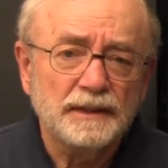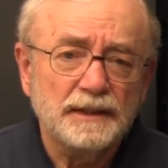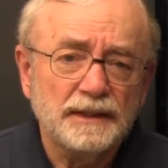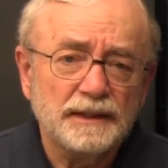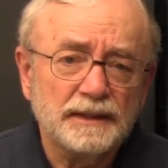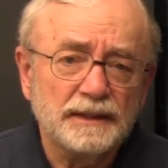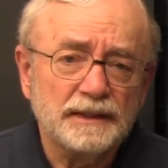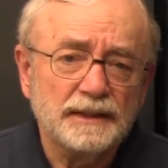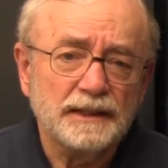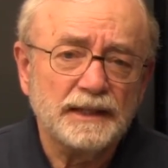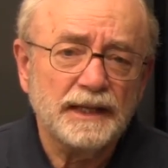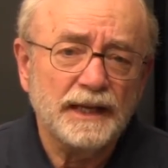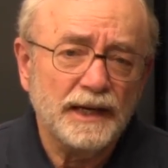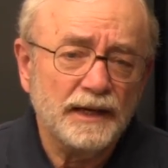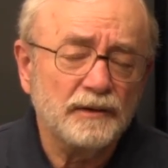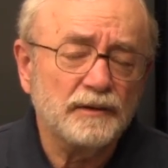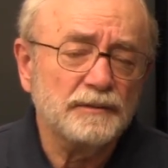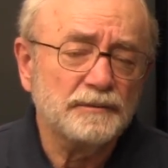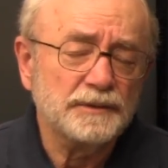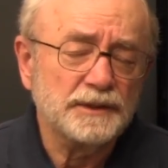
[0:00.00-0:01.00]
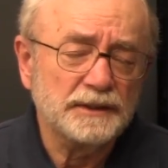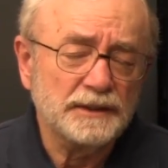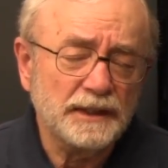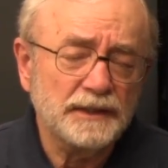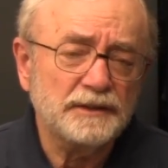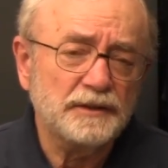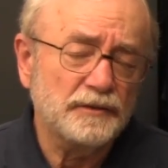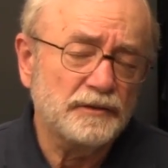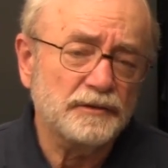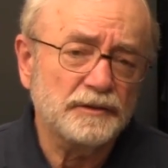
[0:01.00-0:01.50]
In
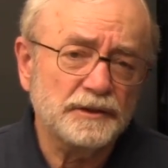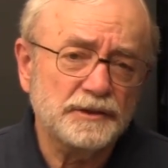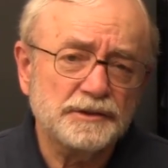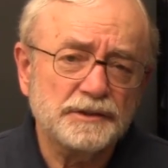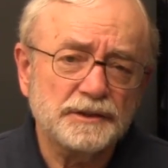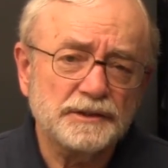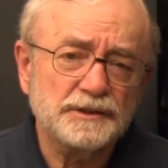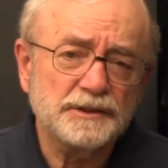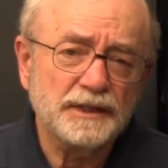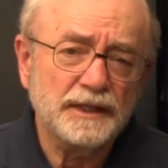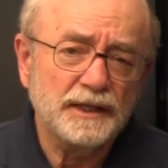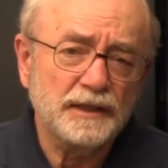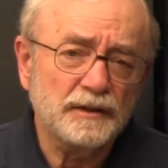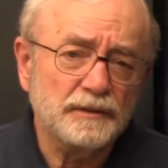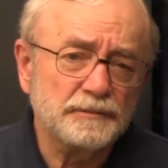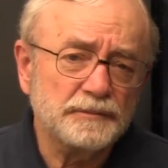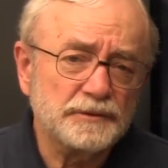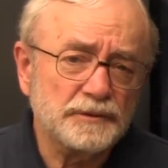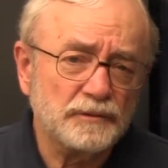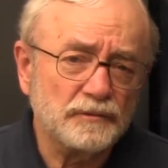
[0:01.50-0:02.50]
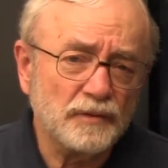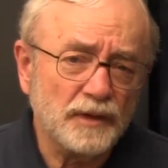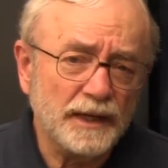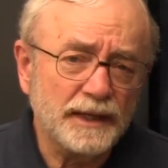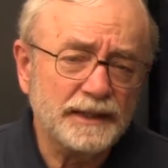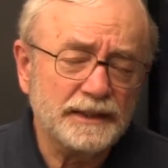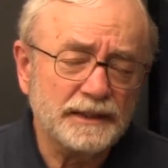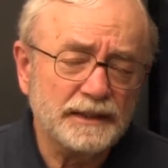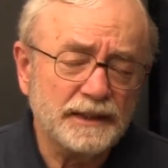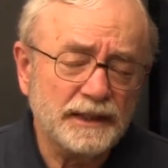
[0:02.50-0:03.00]
1936, the Arabs
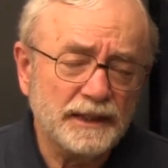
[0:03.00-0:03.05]
rioted